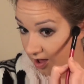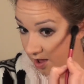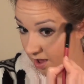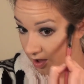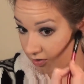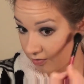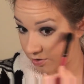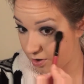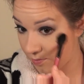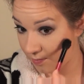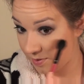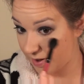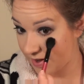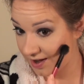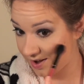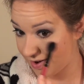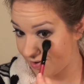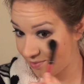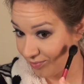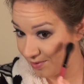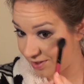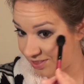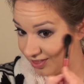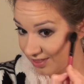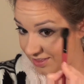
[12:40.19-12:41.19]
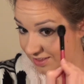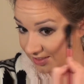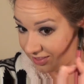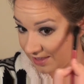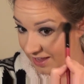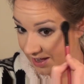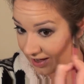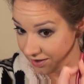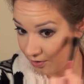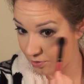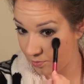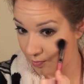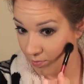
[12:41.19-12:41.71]
I'll go in with the
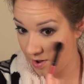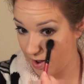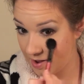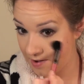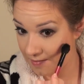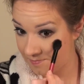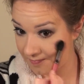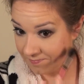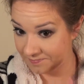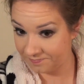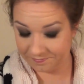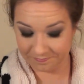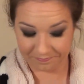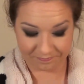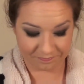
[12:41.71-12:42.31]
lighter one.